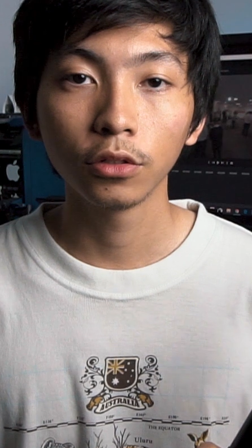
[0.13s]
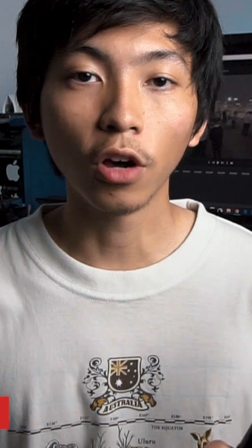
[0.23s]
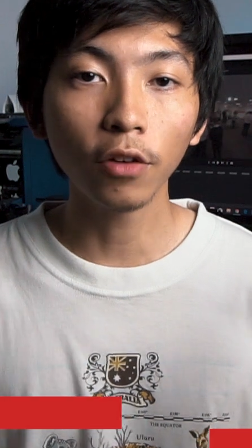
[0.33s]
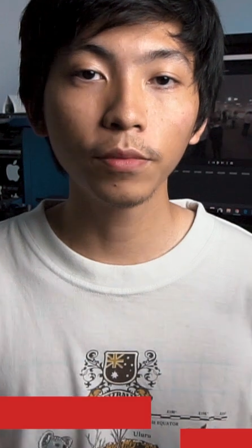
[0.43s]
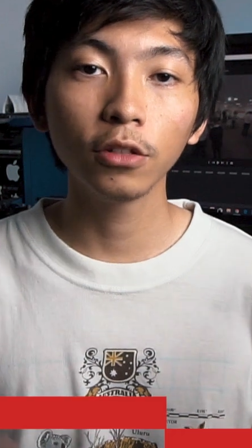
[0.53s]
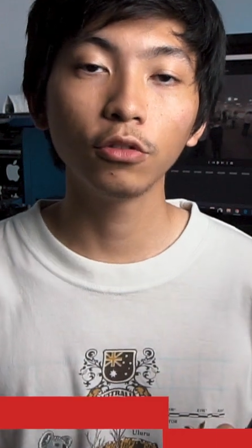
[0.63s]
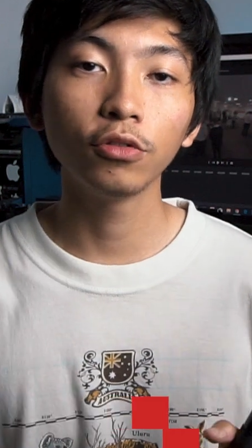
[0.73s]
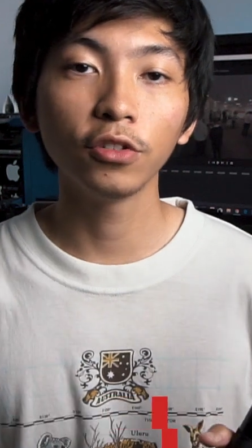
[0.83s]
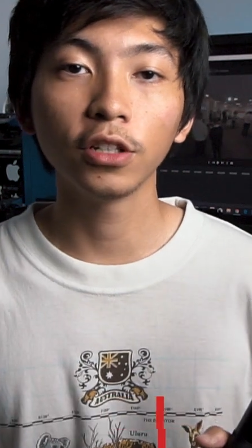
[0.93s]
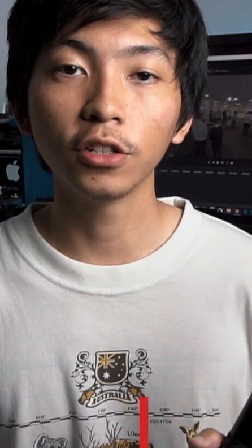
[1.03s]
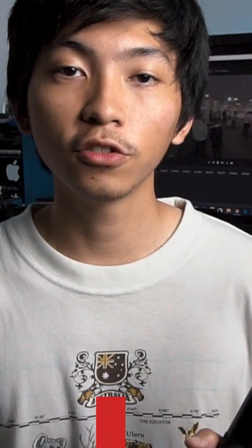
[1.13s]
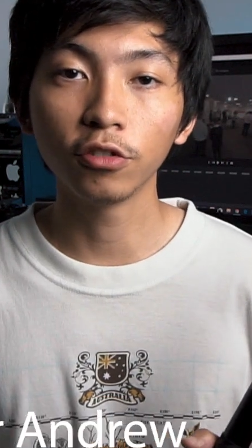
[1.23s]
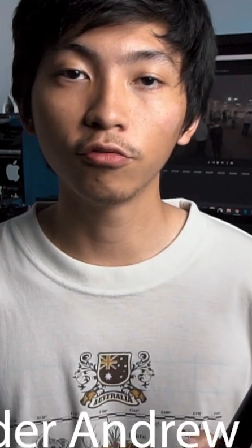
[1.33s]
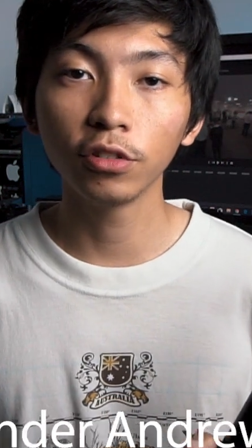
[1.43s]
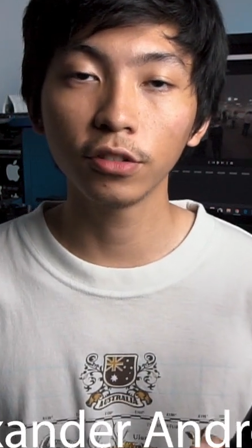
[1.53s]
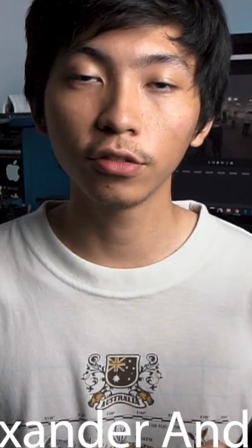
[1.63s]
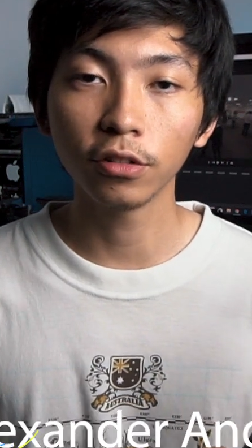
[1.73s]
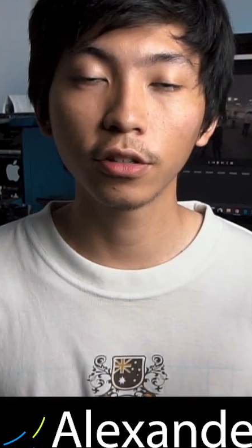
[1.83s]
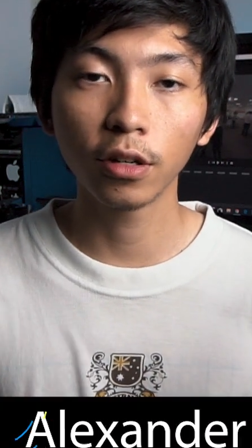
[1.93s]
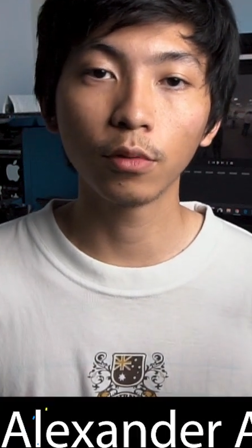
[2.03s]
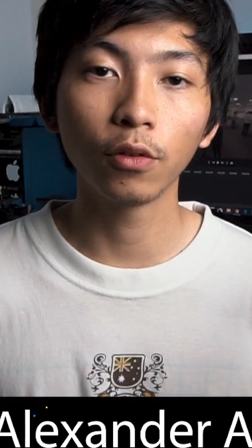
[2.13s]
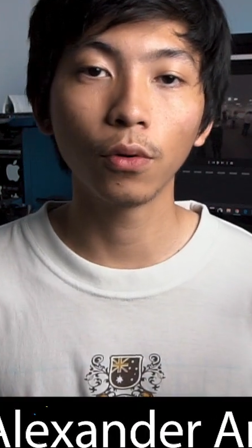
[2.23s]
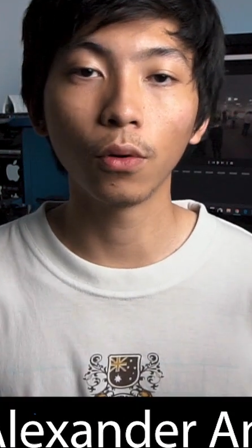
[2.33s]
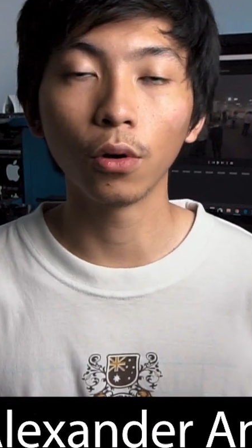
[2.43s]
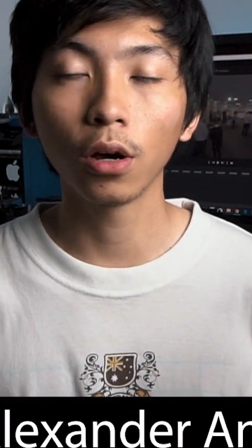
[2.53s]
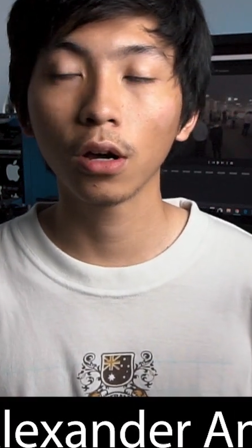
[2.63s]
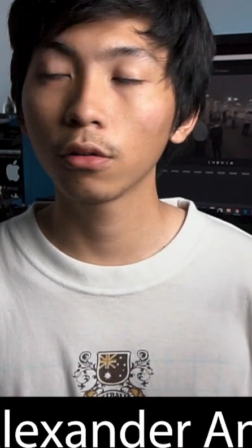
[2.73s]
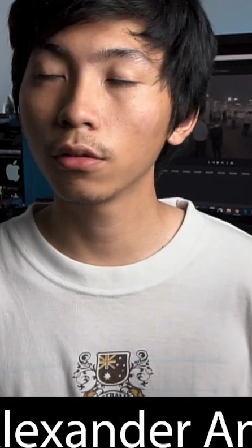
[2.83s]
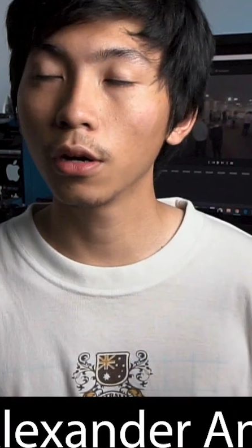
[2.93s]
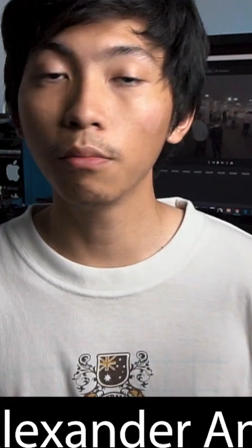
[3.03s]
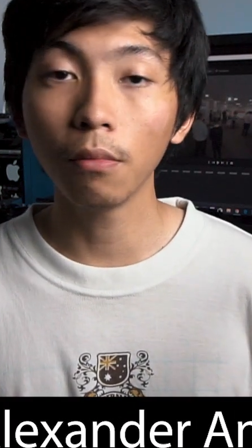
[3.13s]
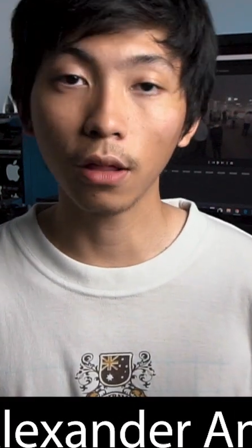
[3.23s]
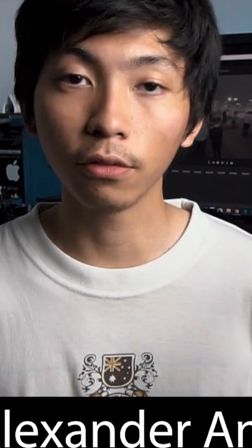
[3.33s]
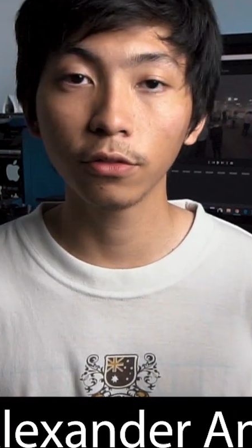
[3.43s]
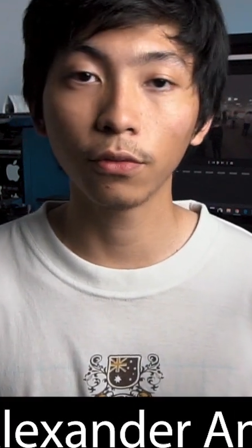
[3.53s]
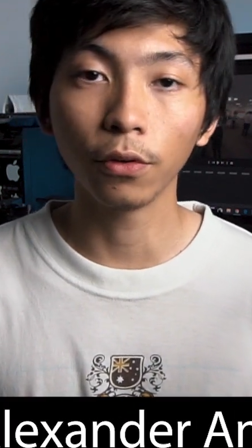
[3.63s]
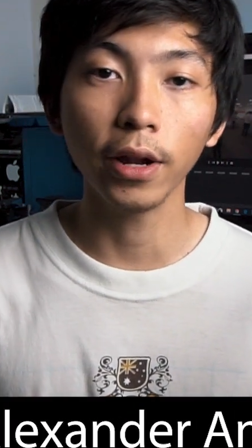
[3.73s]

So I've been using Insta360 camera for a month for